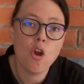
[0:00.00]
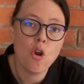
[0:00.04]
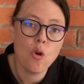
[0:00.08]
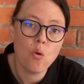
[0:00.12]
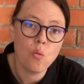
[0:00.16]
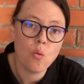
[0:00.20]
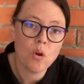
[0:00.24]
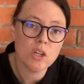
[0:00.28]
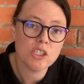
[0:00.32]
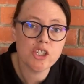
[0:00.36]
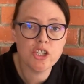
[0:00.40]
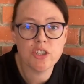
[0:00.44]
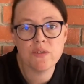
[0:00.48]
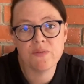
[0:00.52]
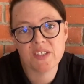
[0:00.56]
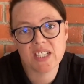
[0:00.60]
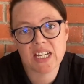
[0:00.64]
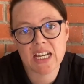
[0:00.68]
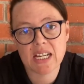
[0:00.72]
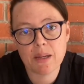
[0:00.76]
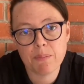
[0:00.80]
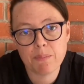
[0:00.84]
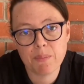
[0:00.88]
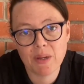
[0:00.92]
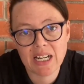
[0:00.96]
Once you've set
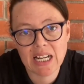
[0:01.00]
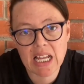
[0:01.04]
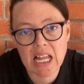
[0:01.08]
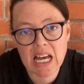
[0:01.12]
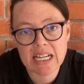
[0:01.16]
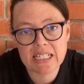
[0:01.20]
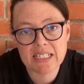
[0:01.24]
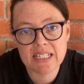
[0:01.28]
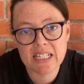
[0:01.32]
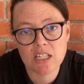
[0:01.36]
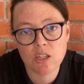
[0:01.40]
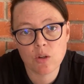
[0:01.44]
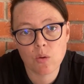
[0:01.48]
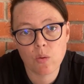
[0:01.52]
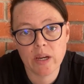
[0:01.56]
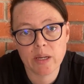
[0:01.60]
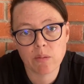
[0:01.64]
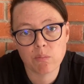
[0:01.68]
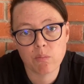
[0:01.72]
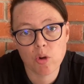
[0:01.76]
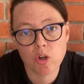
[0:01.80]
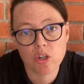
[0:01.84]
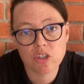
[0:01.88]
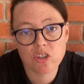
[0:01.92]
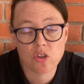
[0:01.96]
up a client in
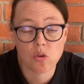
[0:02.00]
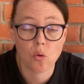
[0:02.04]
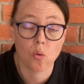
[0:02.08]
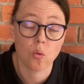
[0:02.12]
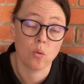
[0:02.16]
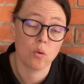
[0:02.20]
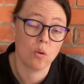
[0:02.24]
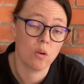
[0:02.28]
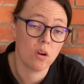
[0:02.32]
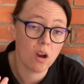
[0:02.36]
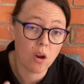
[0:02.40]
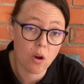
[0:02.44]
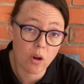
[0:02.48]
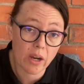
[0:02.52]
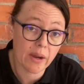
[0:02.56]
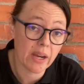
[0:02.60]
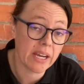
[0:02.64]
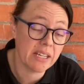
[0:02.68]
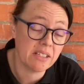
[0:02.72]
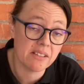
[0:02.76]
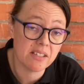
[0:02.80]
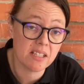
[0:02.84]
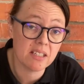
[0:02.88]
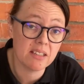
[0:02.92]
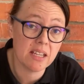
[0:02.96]
QuickBooks or
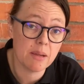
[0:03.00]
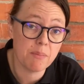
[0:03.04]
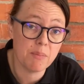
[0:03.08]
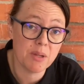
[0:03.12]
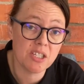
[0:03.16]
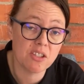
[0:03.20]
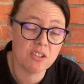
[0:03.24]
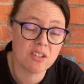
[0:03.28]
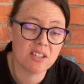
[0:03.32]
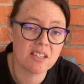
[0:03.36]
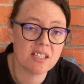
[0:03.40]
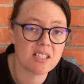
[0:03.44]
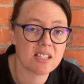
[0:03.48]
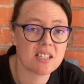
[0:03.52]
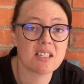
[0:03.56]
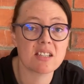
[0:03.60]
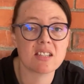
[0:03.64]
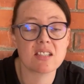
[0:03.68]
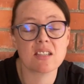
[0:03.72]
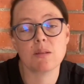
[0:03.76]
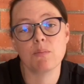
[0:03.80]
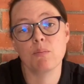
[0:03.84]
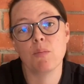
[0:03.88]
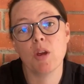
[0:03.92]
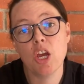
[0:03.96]
entered them into the
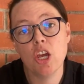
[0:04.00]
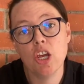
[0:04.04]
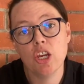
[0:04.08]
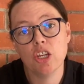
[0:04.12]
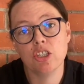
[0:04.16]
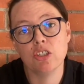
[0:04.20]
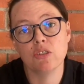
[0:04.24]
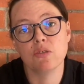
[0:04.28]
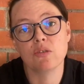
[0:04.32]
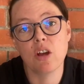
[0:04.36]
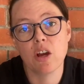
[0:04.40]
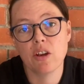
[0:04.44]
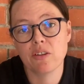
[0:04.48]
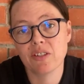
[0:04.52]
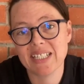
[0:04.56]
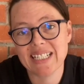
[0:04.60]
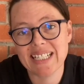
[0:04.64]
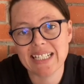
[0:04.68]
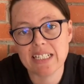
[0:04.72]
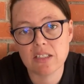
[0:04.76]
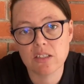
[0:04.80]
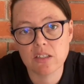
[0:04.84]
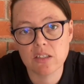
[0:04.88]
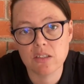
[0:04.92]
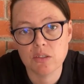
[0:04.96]
system, you don't
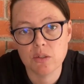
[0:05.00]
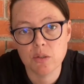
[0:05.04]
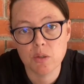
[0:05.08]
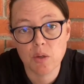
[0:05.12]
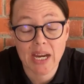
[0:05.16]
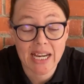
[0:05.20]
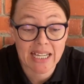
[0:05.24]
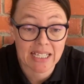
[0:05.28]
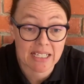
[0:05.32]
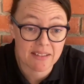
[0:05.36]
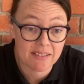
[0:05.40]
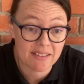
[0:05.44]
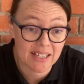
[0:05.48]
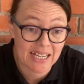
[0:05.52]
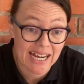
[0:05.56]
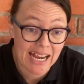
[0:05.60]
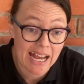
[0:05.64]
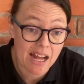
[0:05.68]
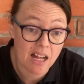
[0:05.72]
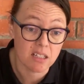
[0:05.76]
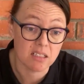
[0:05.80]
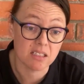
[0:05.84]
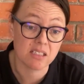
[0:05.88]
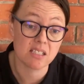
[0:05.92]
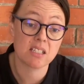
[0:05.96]
need to do anything
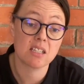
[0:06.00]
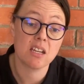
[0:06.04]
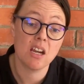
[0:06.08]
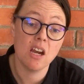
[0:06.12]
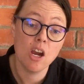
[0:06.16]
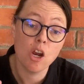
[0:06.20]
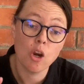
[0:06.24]
else.